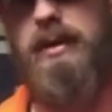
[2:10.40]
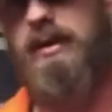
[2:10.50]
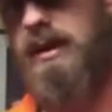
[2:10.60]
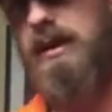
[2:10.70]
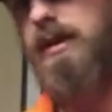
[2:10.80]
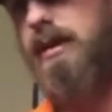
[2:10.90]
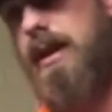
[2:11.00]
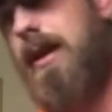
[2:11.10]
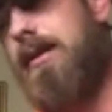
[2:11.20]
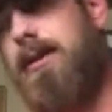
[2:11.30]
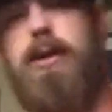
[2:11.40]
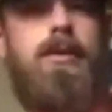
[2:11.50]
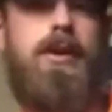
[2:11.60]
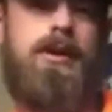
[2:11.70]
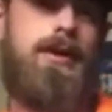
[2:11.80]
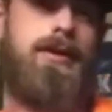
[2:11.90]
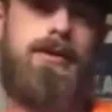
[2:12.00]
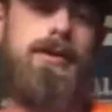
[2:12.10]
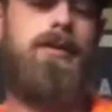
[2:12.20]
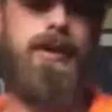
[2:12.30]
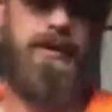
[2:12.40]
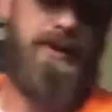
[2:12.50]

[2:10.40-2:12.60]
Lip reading: using, and so on and so